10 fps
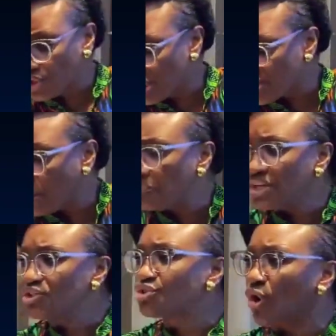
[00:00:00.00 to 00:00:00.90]
You need
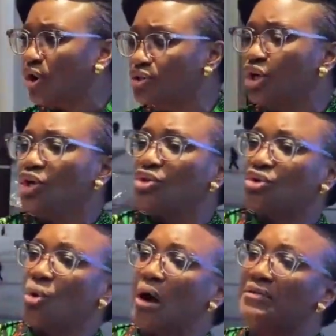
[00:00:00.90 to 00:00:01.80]
something done, you
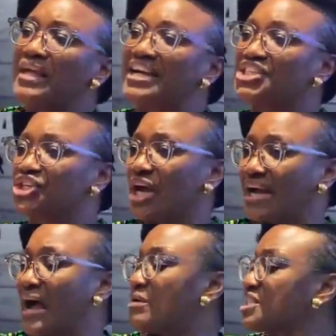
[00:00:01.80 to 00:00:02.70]
go out there and
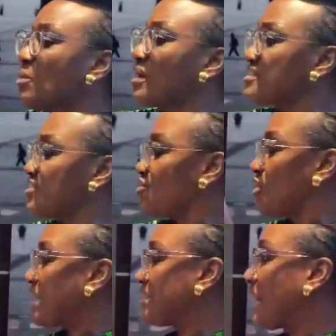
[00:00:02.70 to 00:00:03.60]
check how someone else is
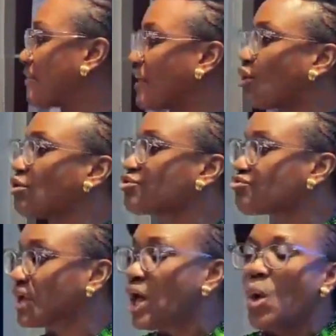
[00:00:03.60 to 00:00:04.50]
doing that in another
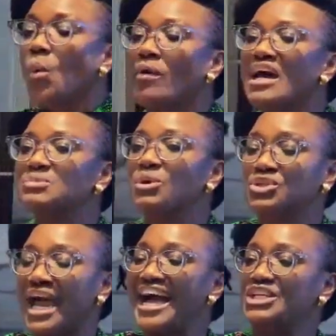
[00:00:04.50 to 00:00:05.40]
country, whereas we
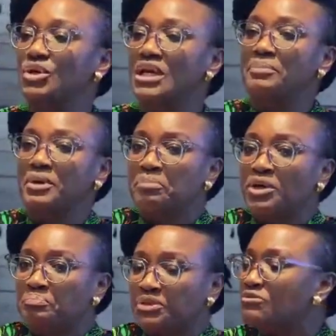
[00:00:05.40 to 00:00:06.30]
could actually
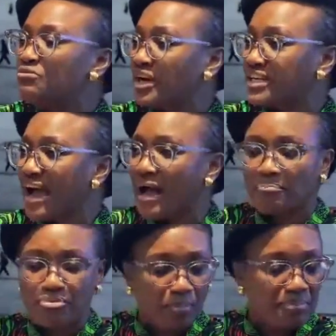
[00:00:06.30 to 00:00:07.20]
but don't forget,
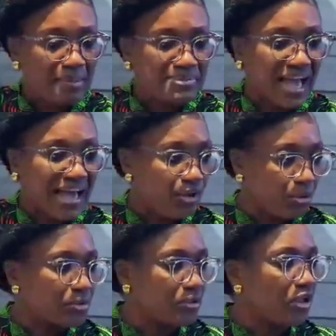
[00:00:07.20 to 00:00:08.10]
our problems are
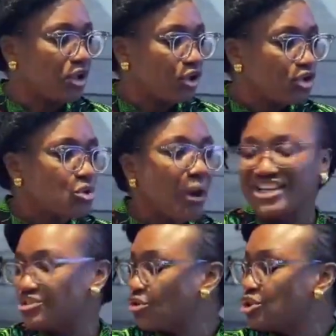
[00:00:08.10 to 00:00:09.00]
local. So
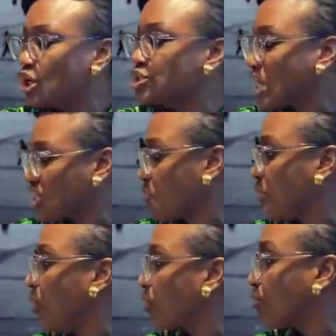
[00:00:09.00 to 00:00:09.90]
our solutions should actually
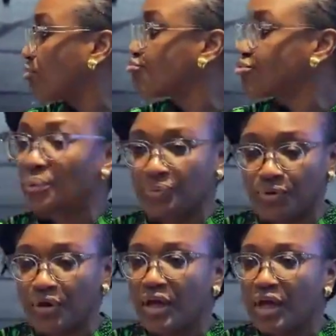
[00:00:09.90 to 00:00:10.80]
be local grown.
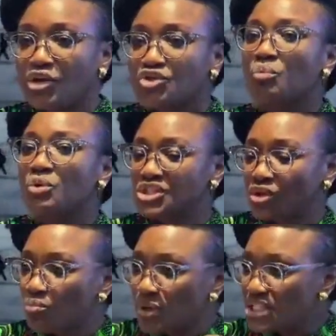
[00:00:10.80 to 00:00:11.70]
So we
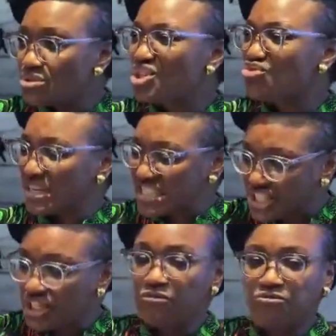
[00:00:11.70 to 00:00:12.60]
need to
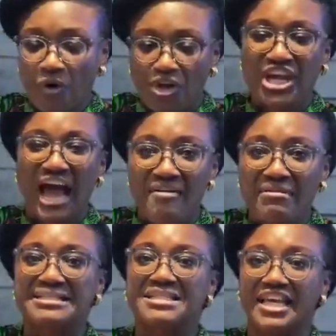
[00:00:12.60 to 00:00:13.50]
strategically fund
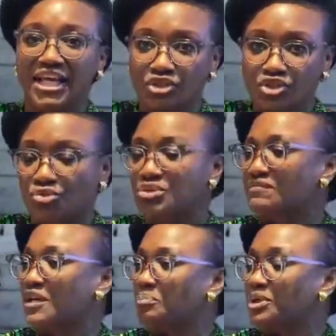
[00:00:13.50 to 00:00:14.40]
R&D into
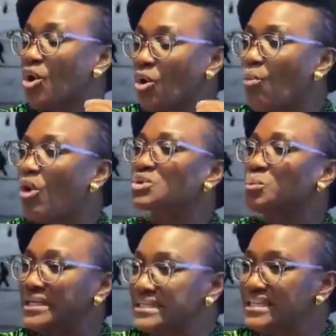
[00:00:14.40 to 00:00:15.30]
developing what
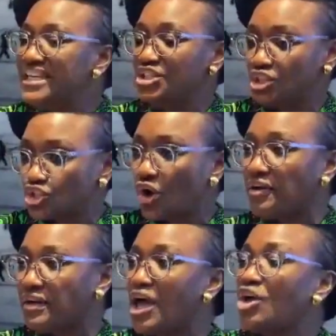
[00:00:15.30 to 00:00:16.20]
we need
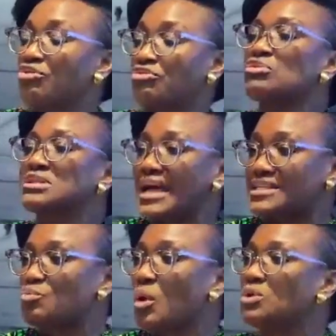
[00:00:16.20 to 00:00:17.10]
done. Through
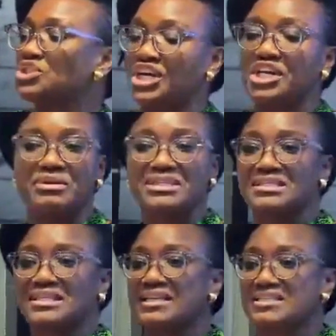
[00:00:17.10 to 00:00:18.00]
that, we will generate the
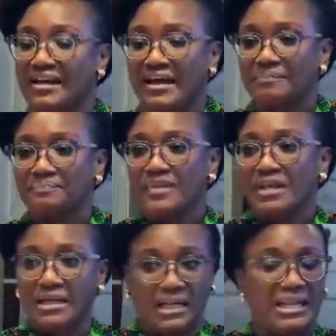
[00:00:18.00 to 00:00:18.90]
data.
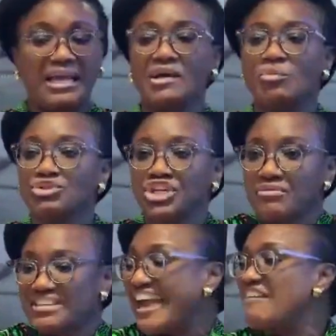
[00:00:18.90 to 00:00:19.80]
Clearly, we will
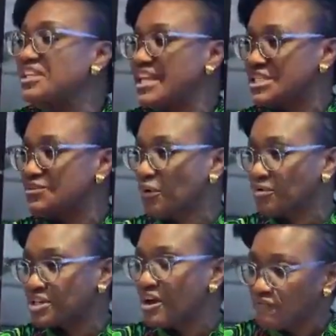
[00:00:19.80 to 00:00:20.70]
generate evidence for
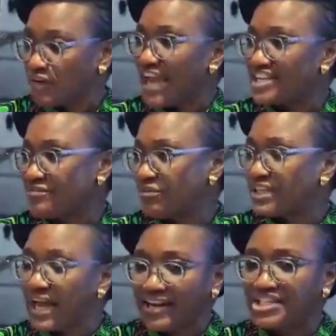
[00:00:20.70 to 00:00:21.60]
it, for the
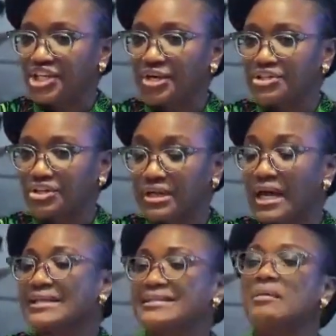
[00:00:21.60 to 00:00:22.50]
idea generation
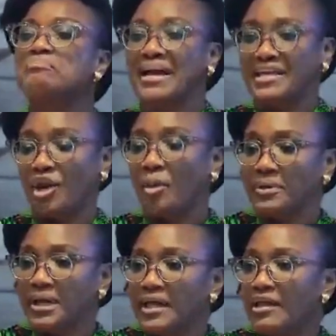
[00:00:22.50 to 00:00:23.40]
that will back it up.